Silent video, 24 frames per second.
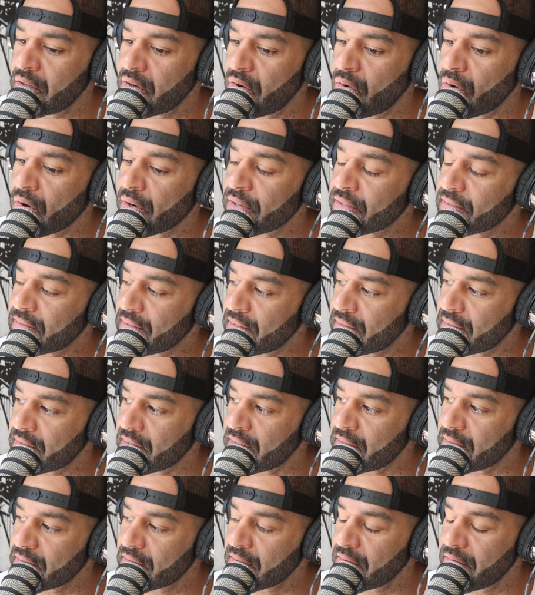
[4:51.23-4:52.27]
or
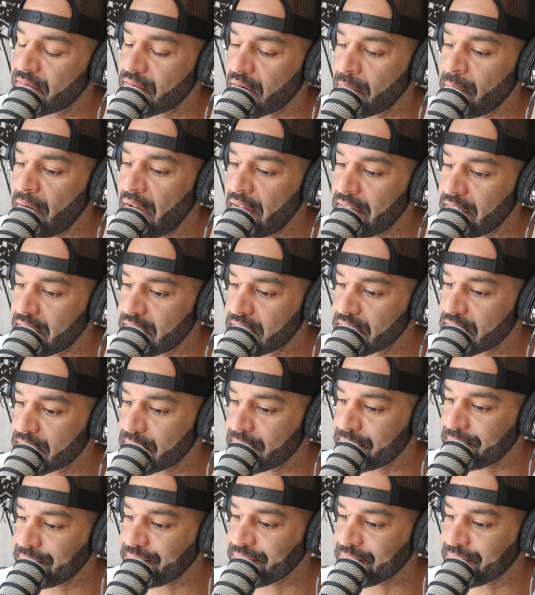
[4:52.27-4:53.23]
assistance from others.